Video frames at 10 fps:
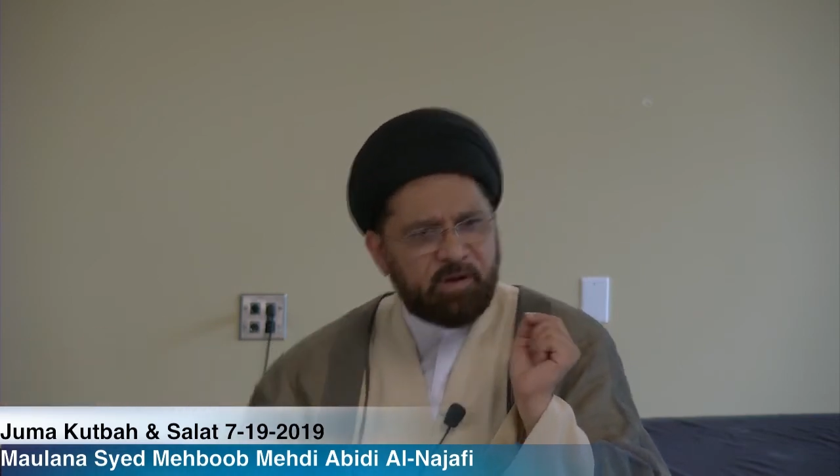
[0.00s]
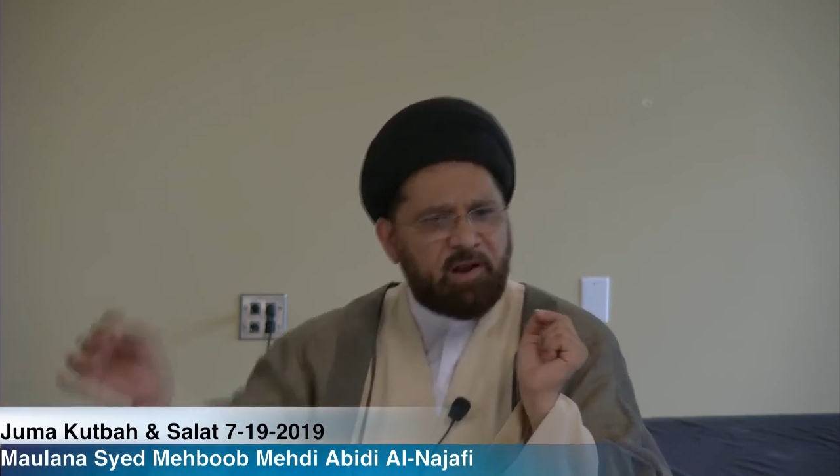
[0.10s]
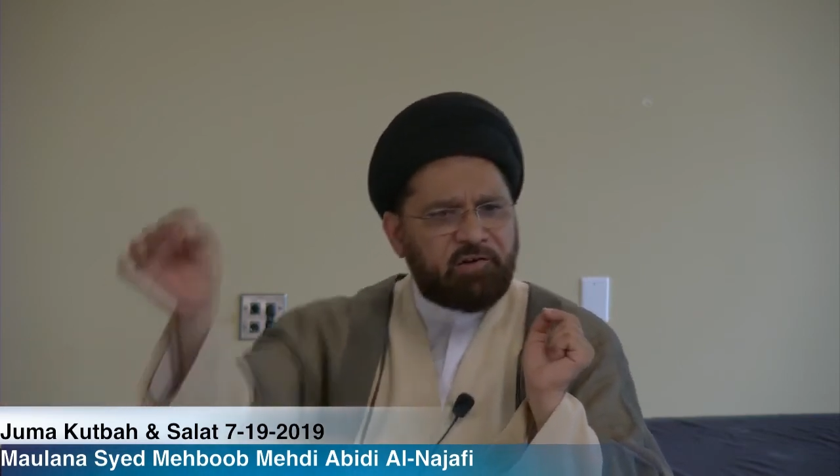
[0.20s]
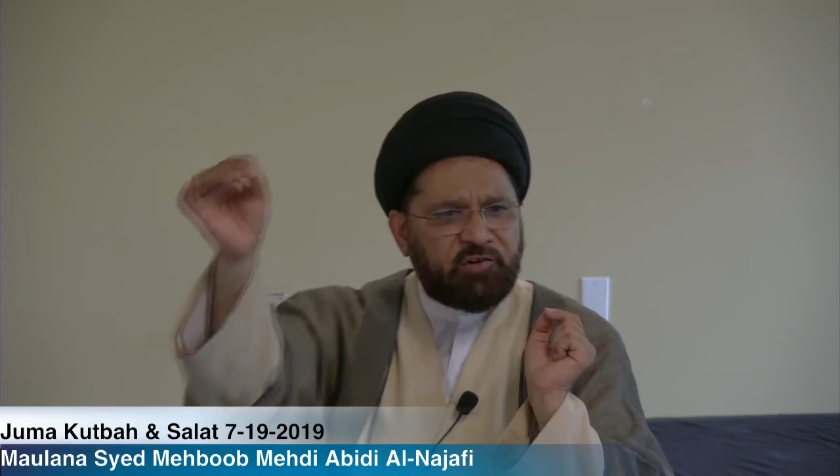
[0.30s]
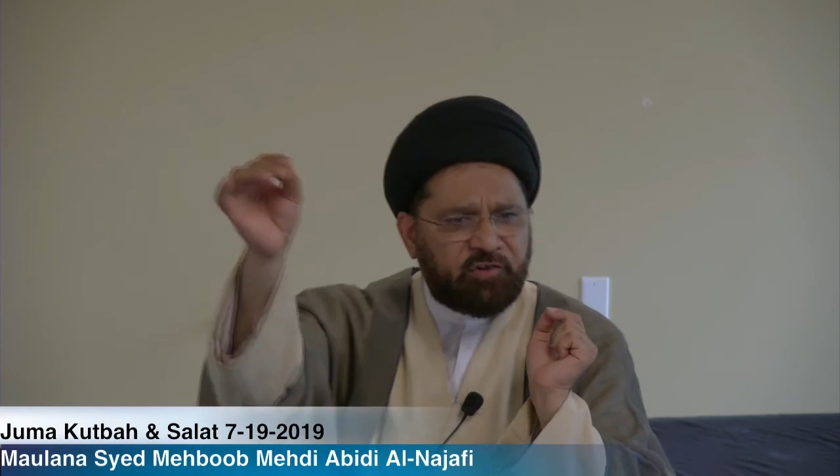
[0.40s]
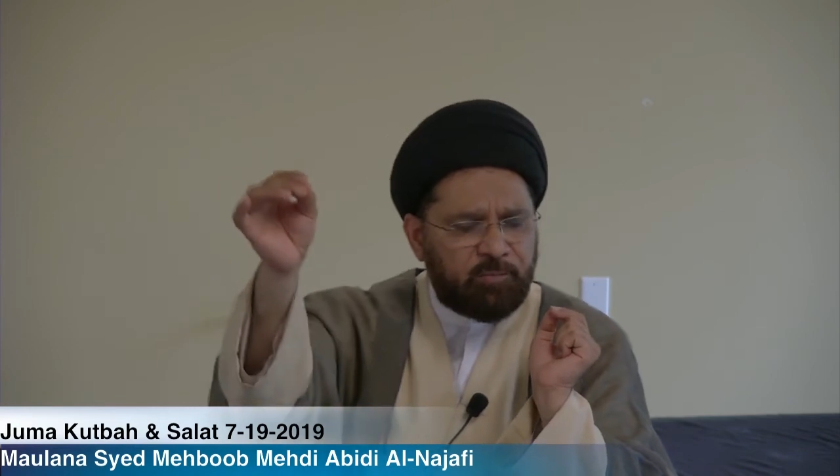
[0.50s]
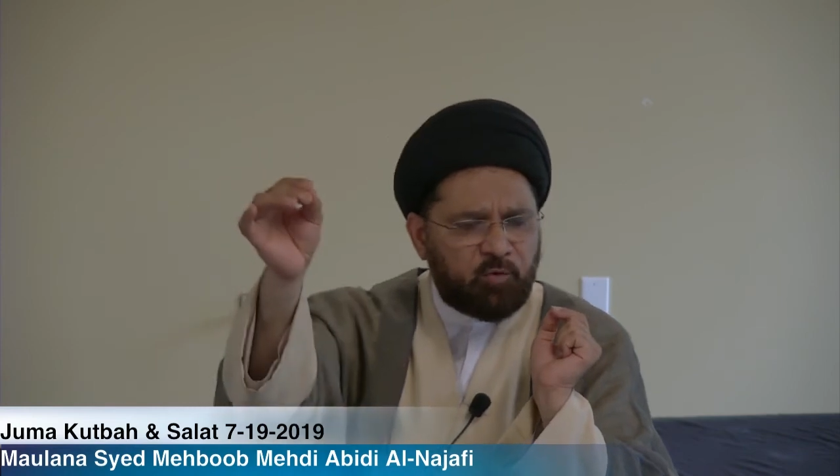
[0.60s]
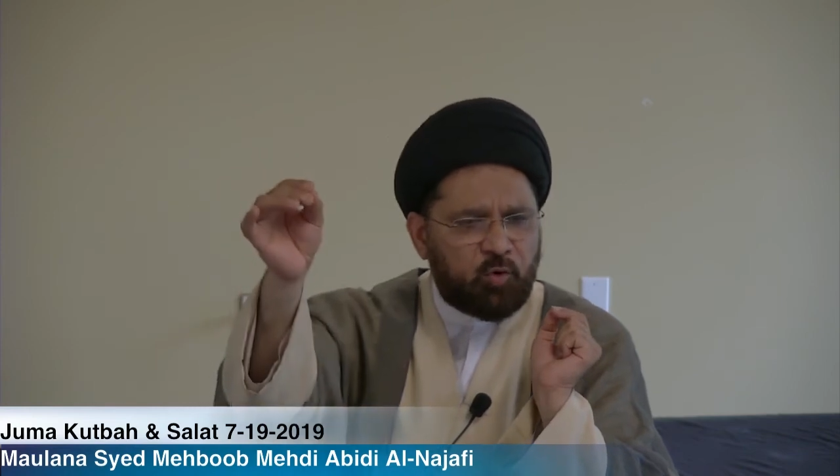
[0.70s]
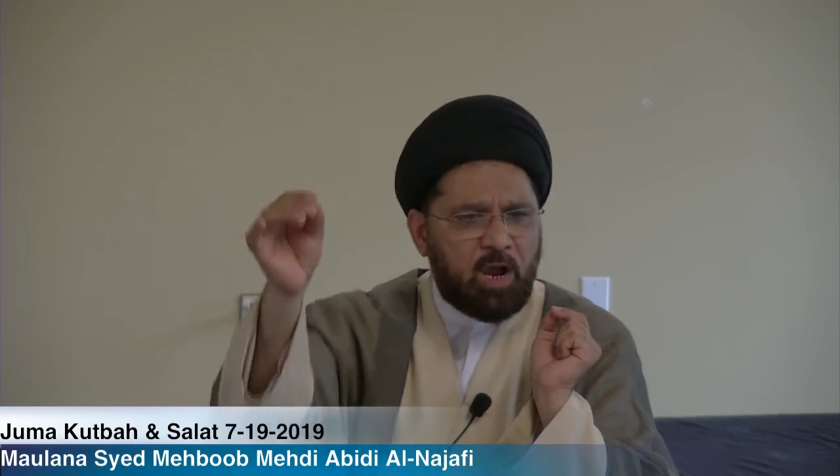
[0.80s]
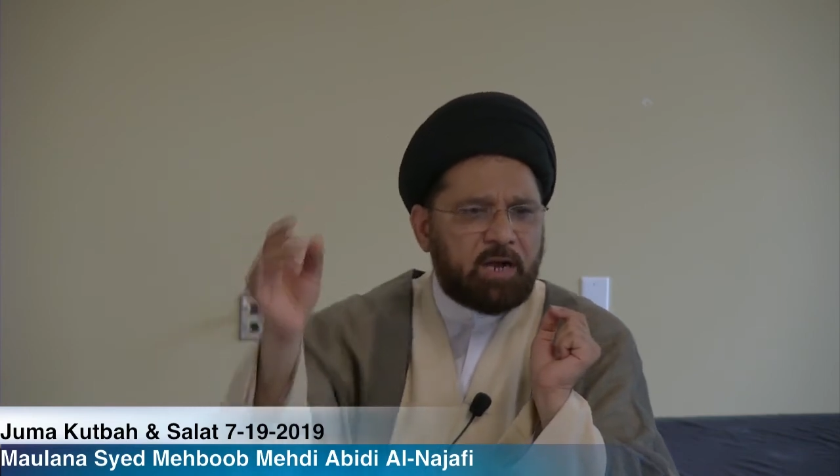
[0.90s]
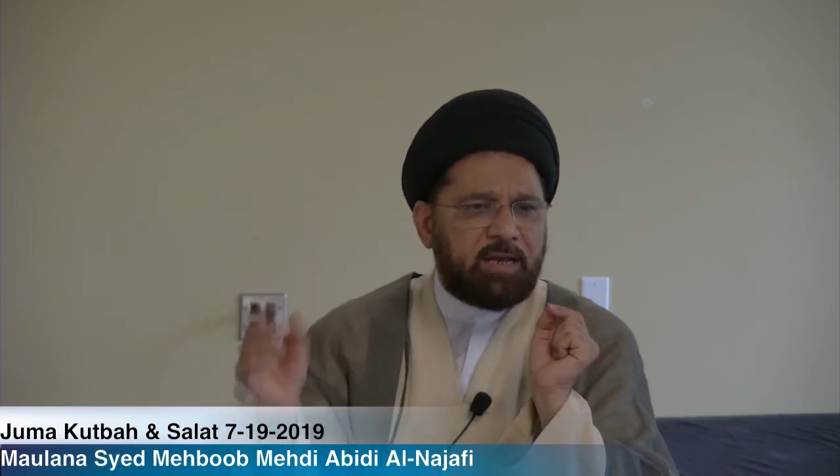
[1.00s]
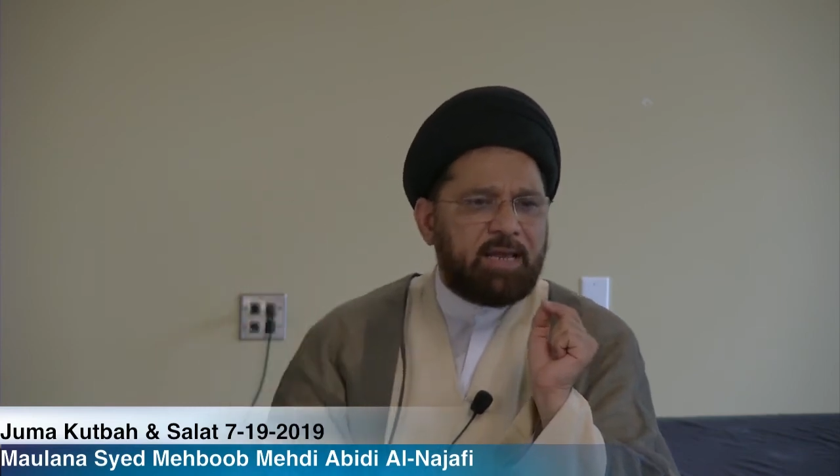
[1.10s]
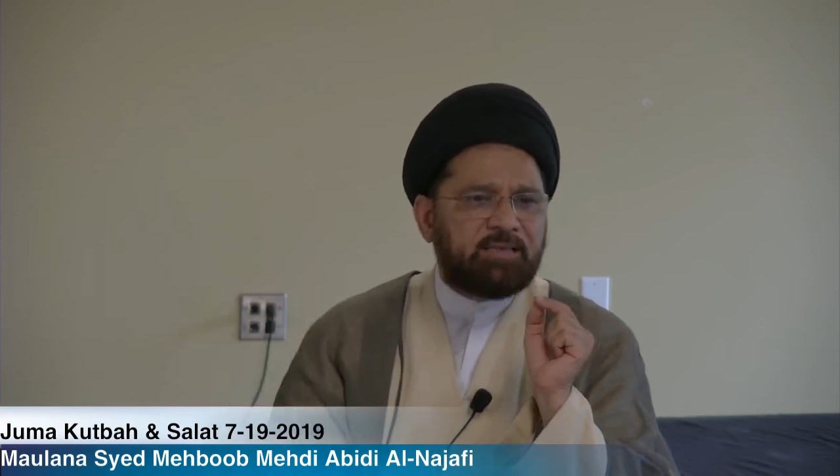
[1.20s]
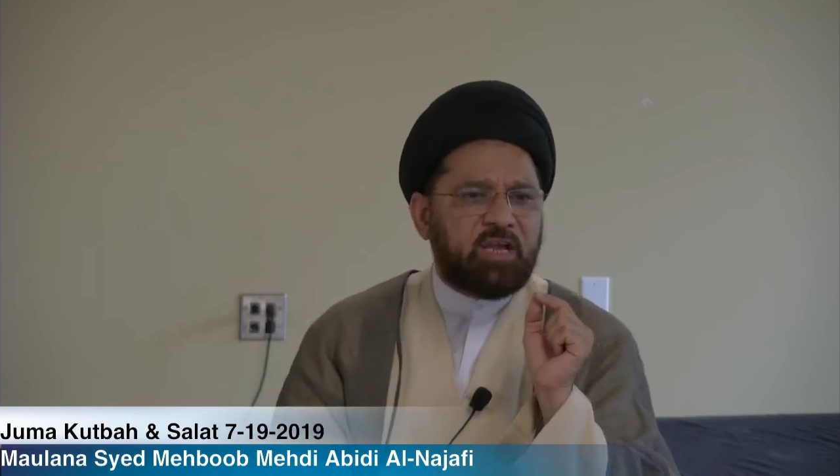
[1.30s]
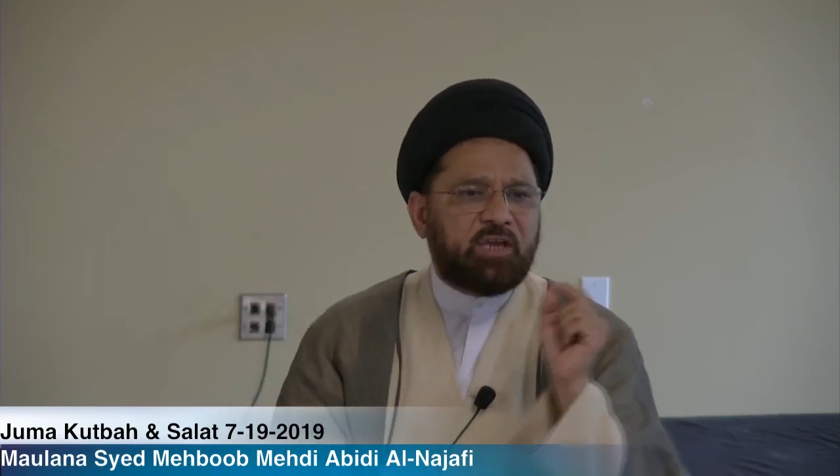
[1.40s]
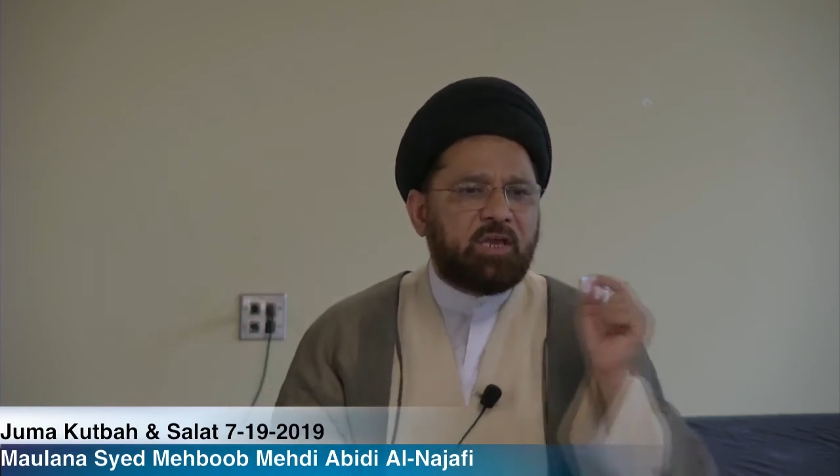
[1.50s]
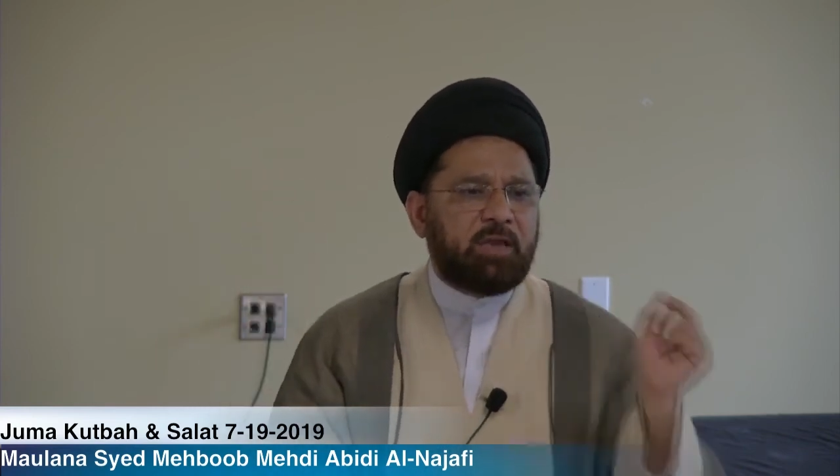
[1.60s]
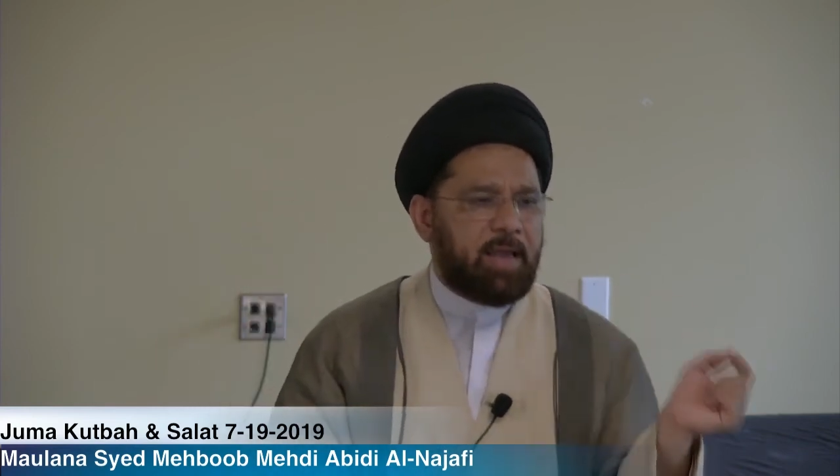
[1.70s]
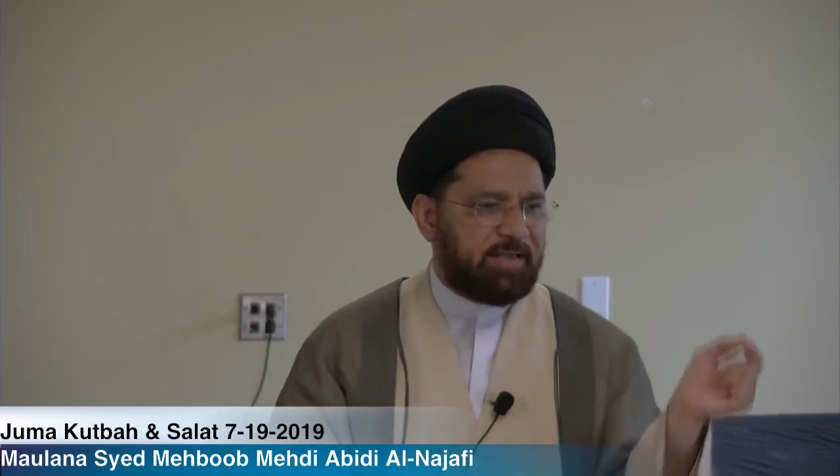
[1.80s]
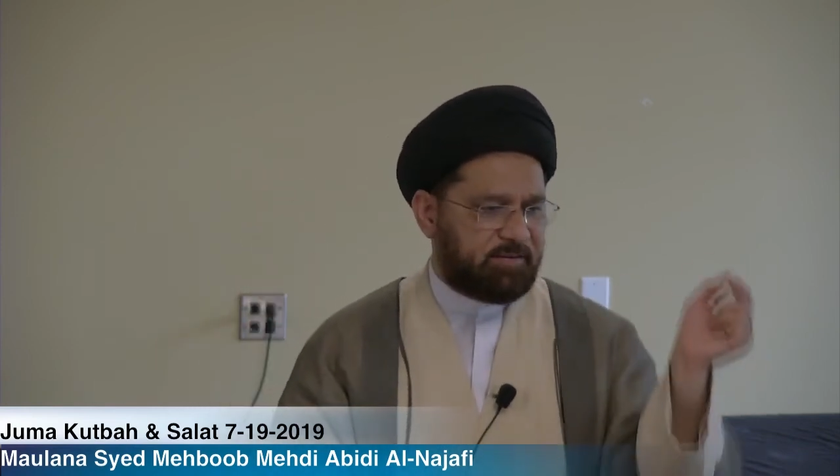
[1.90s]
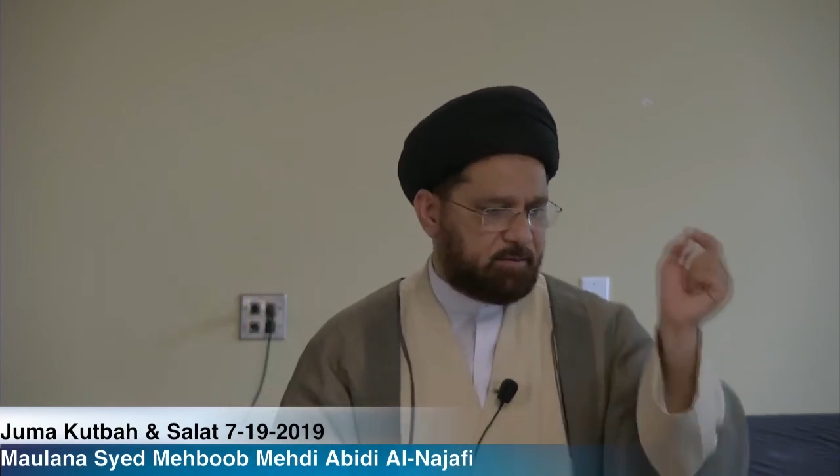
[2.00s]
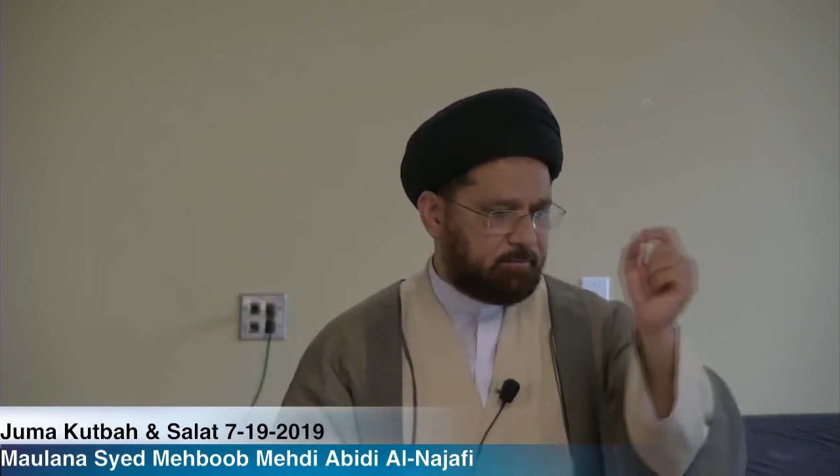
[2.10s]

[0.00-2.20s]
relationship to God as a king has.